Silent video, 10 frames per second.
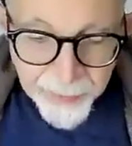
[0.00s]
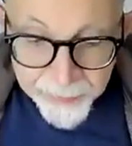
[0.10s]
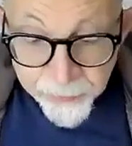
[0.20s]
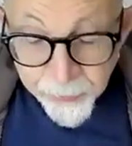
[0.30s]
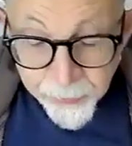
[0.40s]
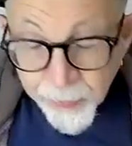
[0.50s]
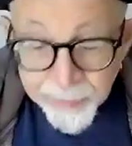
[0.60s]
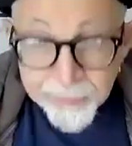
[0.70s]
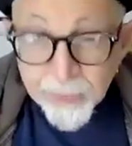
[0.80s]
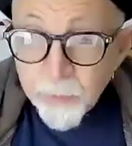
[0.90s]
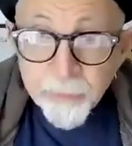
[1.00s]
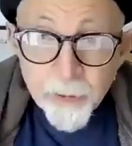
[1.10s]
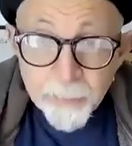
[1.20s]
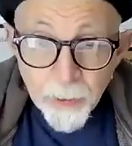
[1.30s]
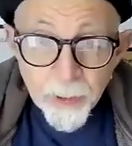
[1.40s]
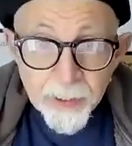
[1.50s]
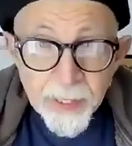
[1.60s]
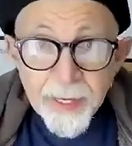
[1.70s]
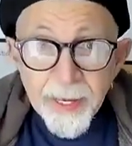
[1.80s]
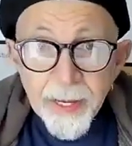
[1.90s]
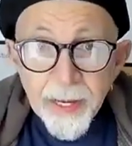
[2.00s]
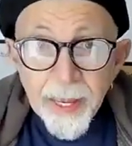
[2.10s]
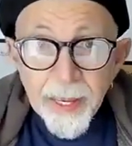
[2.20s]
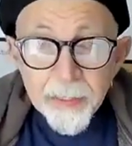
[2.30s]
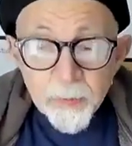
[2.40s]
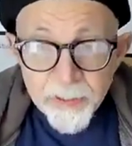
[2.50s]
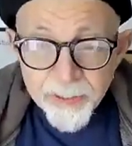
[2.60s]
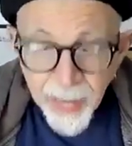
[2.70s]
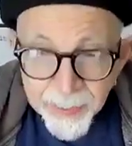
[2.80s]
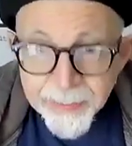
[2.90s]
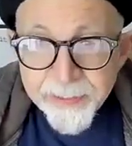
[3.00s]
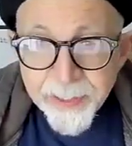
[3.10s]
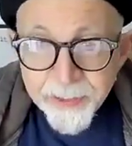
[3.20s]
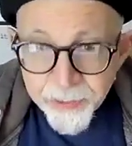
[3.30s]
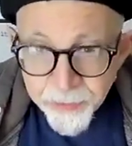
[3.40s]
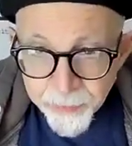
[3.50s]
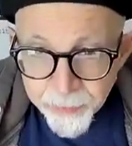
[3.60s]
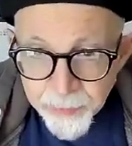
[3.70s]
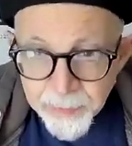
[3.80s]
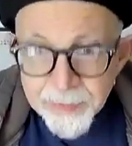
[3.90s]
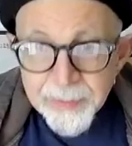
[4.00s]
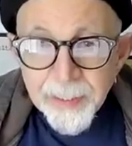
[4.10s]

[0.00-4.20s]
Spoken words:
And so I sat down and wrote this book, and it was not easy to do.